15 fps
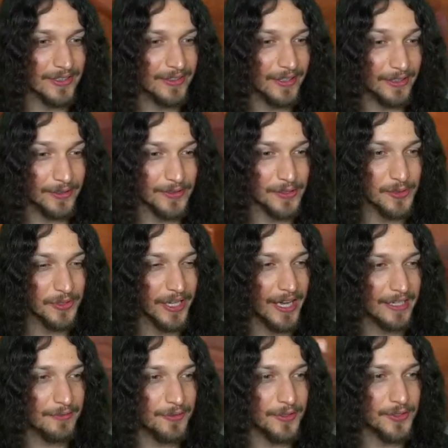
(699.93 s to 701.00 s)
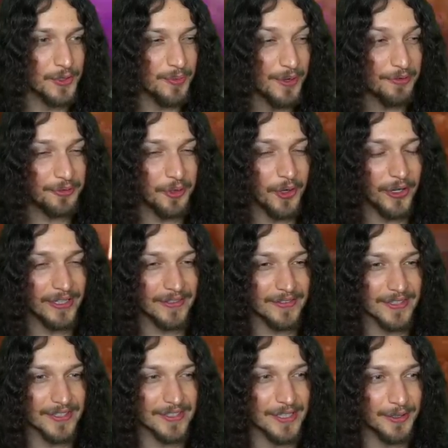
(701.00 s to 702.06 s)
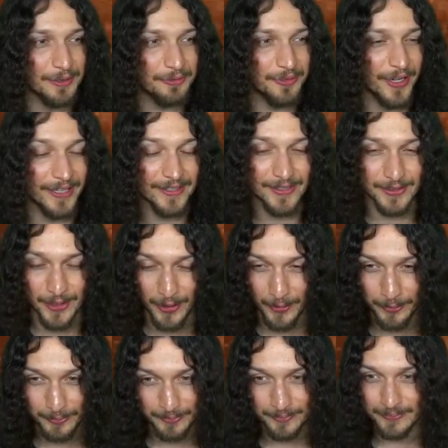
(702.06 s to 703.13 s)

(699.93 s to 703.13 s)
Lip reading: that you do get if you do beat Floyd in the secret fight. So